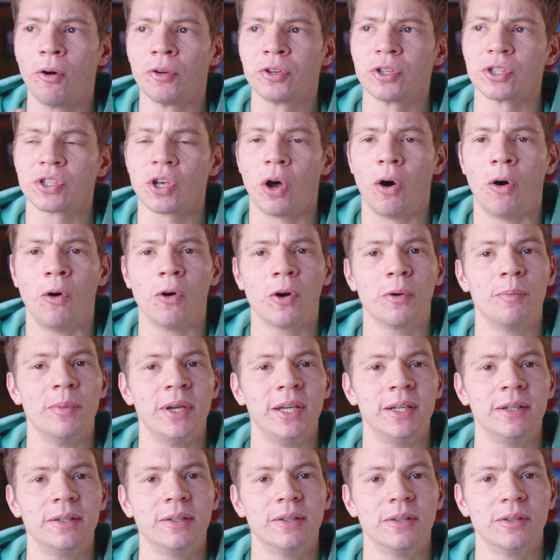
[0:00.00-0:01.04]
or does hawk
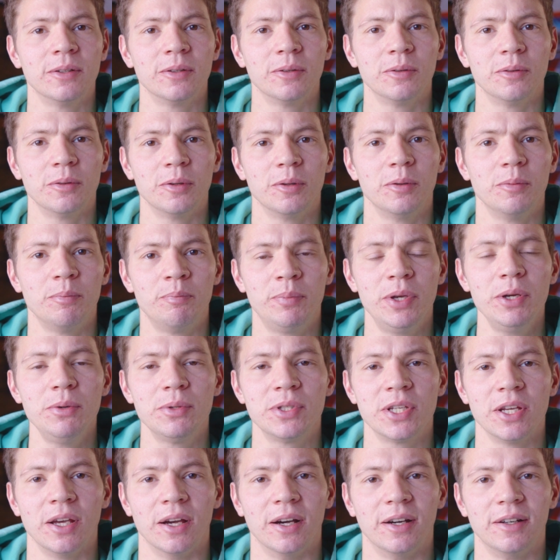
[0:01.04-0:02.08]
mean
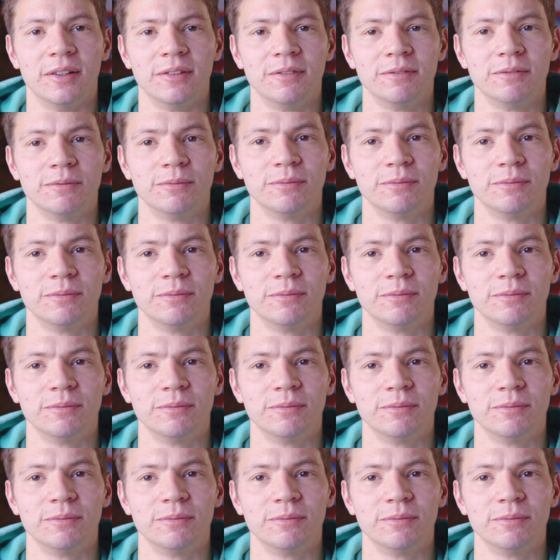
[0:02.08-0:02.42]
Buteo?